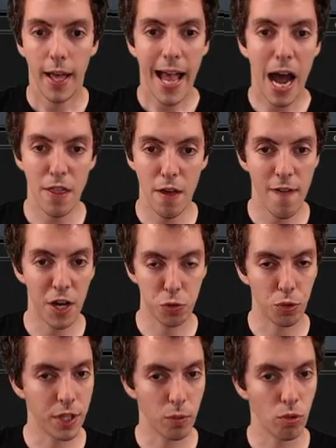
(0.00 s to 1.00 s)
how they fetch will,
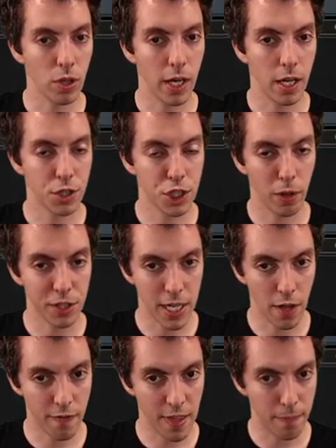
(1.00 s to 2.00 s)
they, will uh, show us how
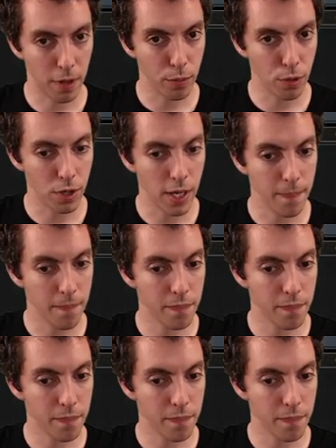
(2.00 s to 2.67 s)
they play Blood Moon or not